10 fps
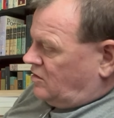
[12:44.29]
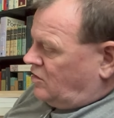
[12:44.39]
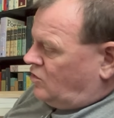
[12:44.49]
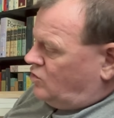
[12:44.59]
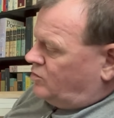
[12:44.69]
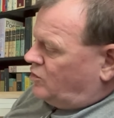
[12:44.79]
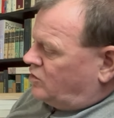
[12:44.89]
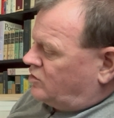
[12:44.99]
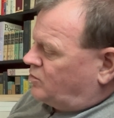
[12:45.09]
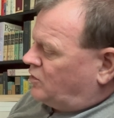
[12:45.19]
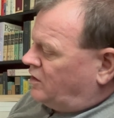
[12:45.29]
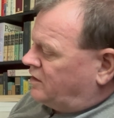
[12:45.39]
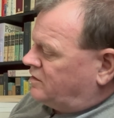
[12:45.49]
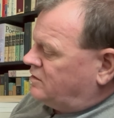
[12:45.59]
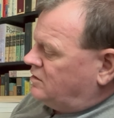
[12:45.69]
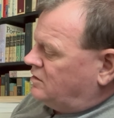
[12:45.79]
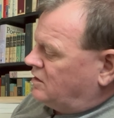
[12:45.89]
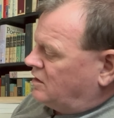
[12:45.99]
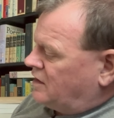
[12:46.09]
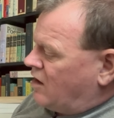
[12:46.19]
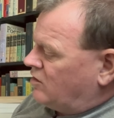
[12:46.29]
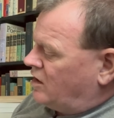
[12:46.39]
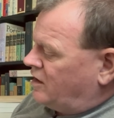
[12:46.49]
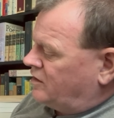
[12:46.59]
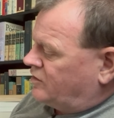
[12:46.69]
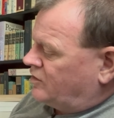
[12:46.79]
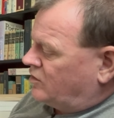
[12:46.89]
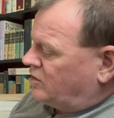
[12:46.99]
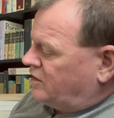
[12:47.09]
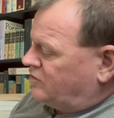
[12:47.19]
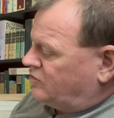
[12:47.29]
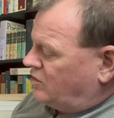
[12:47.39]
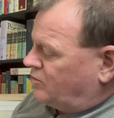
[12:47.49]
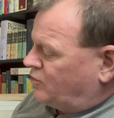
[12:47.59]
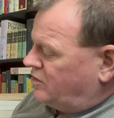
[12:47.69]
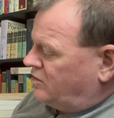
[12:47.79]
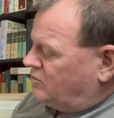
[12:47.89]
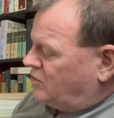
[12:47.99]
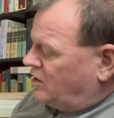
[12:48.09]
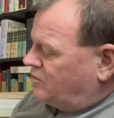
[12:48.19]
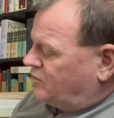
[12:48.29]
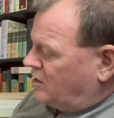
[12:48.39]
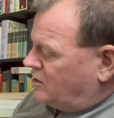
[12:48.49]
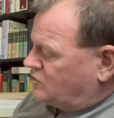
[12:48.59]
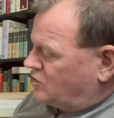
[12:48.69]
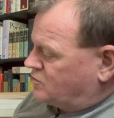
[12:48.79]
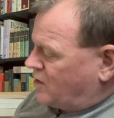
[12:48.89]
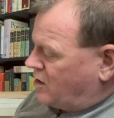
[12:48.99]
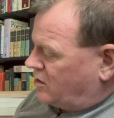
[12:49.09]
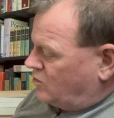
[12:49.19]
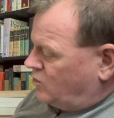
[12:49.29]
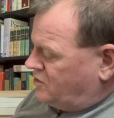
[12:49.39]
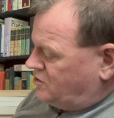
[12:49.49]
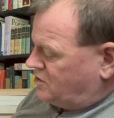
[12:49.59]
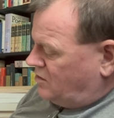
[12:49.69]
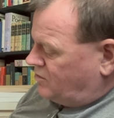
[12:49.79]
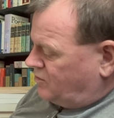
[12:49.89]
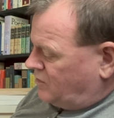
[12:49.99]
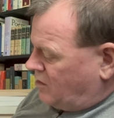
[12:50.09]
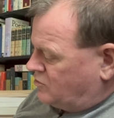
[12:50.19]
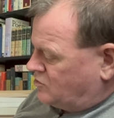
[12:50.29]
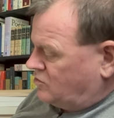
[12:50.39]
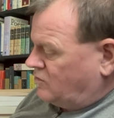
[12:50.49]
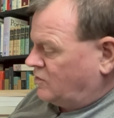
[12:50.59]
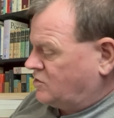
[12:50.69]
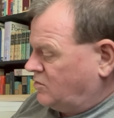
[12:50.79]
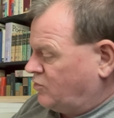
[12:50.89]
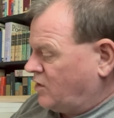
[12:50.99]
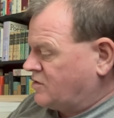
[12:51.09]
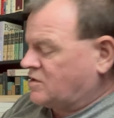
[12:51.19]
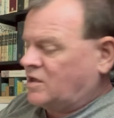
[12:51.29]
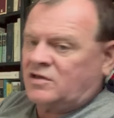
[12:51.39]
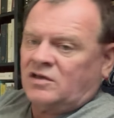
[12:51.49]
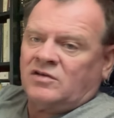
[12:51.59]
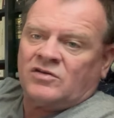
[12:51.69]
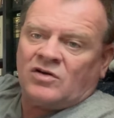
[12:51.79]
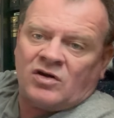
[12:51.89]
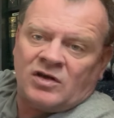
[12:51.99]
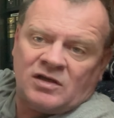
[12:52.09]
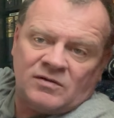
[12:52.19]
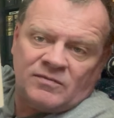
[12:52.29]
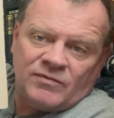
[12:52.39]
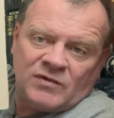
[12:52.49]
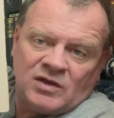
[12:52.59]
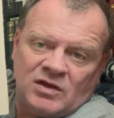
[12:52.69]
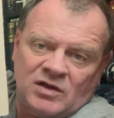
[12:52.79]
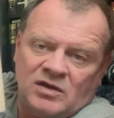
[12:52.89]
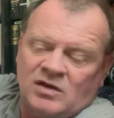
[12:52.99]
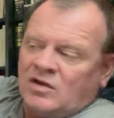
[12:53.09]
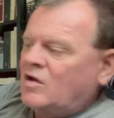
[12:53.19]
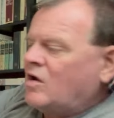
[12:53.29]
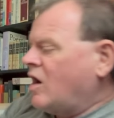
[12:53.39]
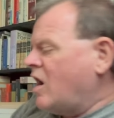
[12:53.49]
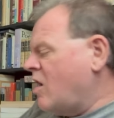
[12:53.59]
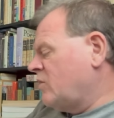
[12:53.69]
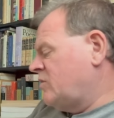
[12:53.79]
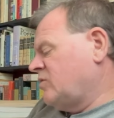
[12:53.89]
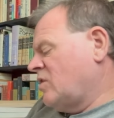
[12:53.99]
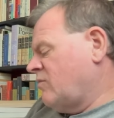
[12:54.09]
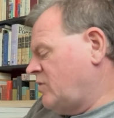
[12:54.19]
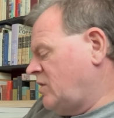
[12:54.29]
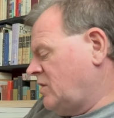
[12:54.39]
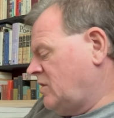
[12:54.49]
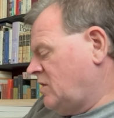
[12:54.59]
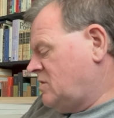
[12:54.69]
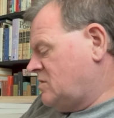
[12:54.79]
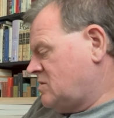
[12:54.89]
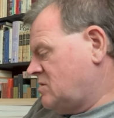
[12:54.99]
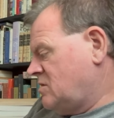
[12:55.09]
Gutenberg to Planten, An Outline of the Early History of Printing by George Parker Winship, Cambridge University Press, 1930. I always love reading these.